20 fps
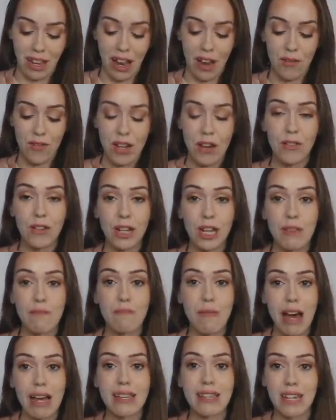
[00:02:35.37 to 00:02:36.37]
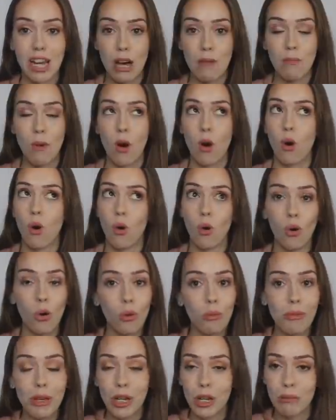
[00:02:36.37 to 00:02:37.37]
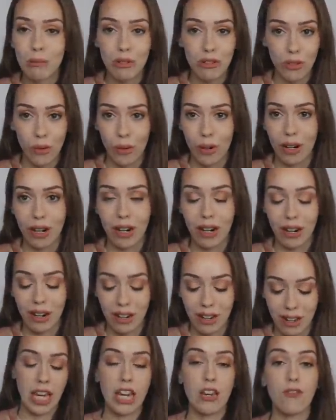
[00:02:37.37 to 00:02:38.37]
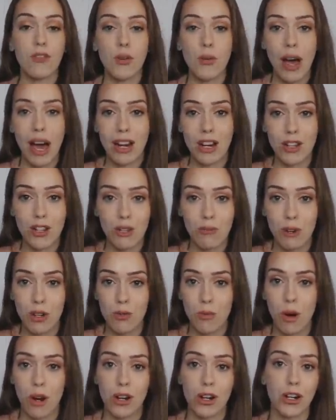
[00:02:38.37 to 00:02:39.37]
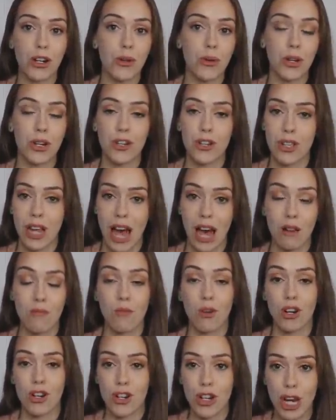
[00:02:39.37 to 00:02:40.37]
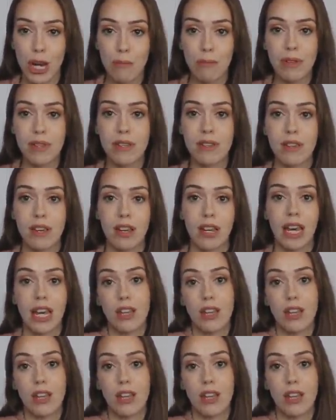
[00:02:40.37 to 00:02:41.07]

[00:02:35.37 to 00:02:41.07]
I've definitely messed up a whole meal before. If you added too much water, you could just add more chips.